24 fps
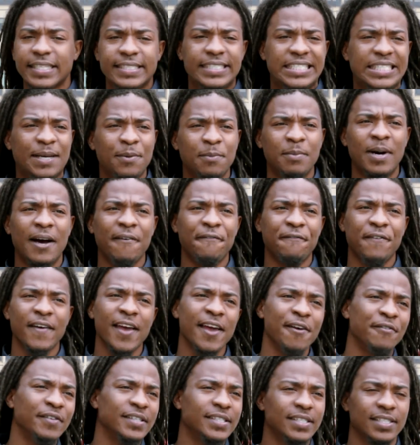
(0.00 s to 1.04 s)
some of my
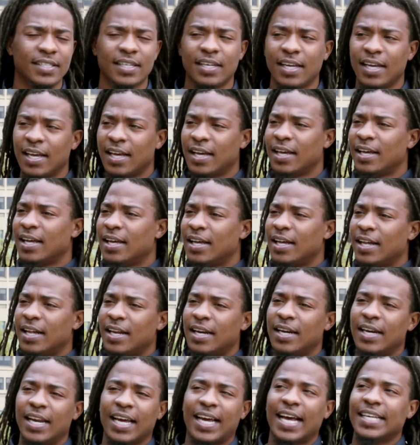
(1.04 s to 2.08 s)
favorites.
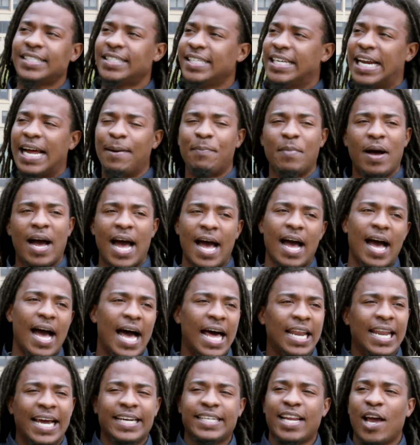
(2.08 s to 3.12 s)
Like I said,
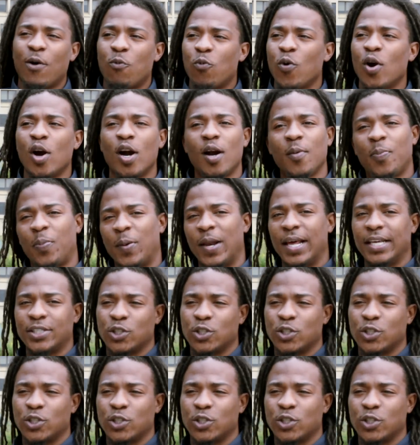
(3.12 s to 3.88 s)
I like that wordplay,